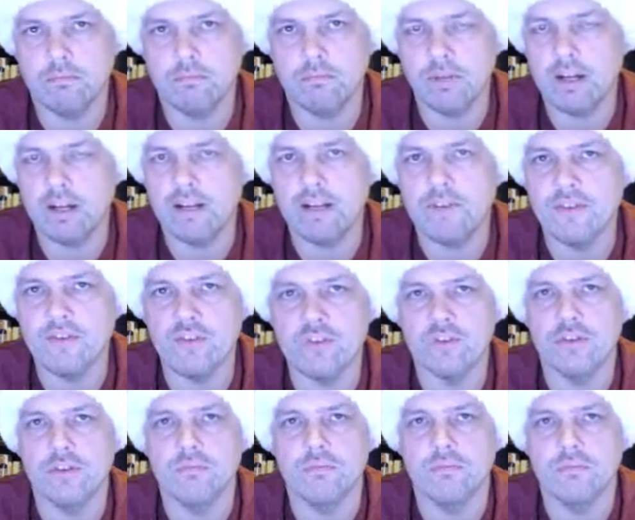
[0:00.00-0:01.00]
by
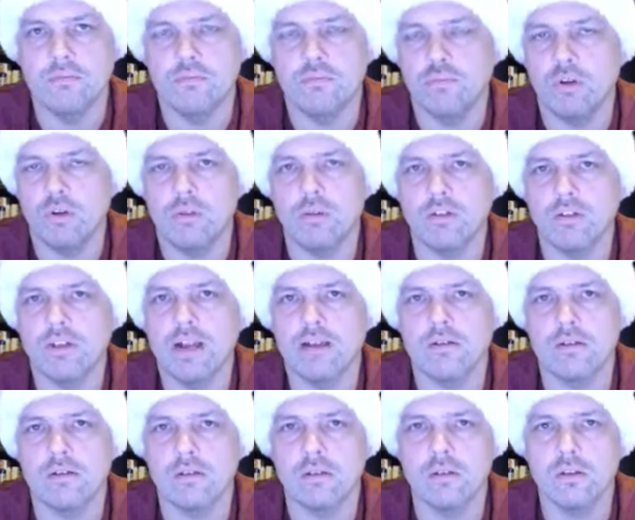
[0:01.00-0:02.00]
definition pretty much
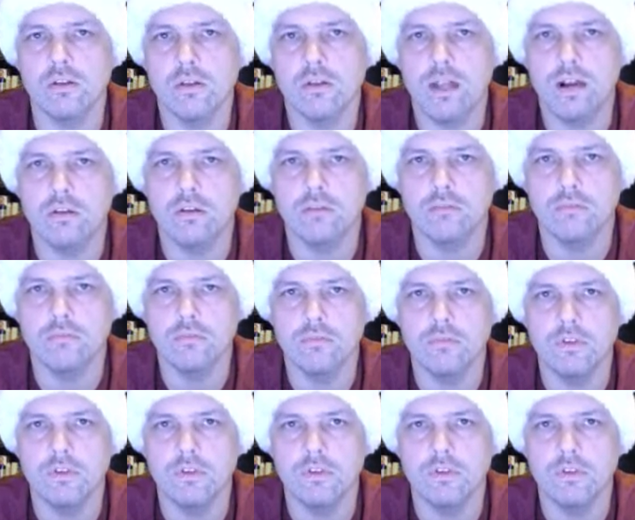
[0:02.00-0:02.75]
has to slow down